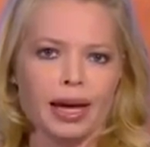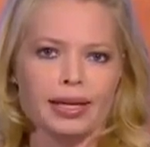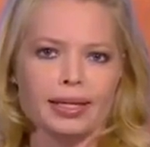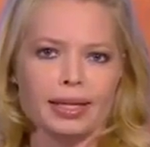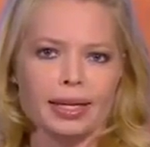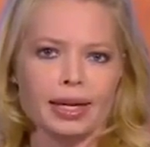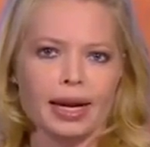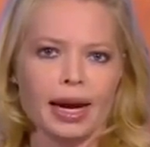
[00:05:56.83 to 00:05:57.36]

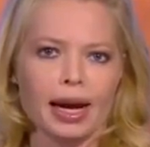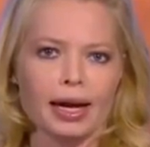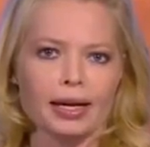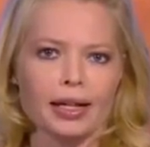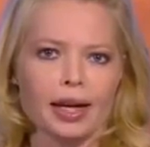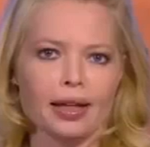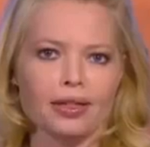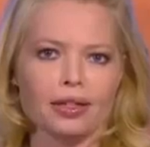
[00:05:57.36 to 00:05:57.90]
ending
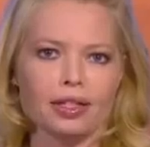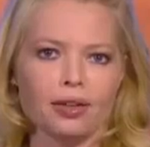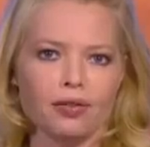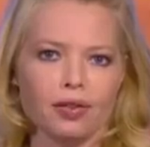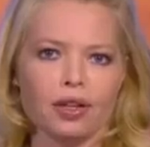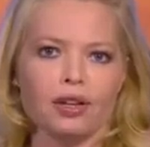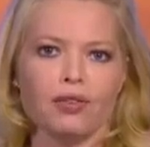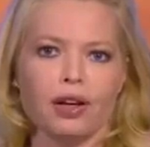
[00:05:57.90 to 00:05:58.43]
and that the
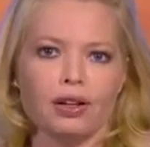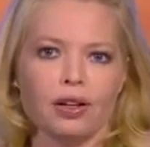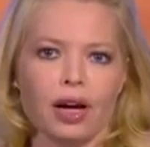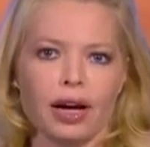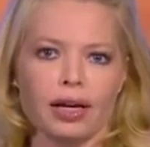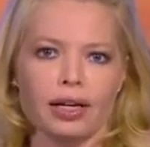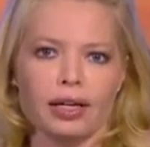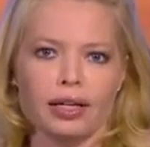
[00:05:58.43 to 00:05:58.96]
defeat of
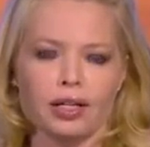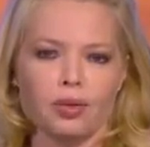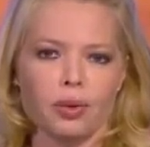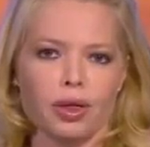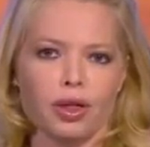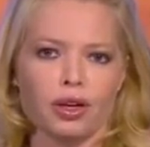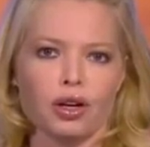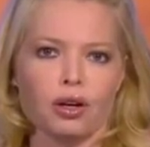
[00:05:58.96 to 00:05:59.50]
al-Qaeda is
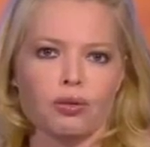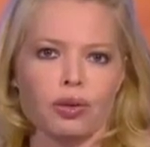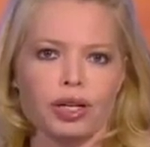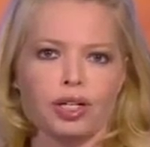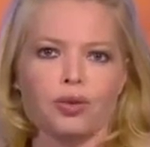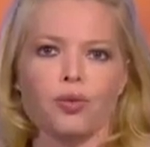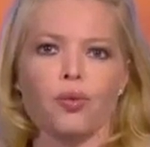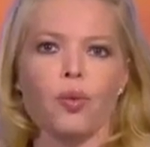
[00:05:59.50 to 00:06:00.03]
within our reach.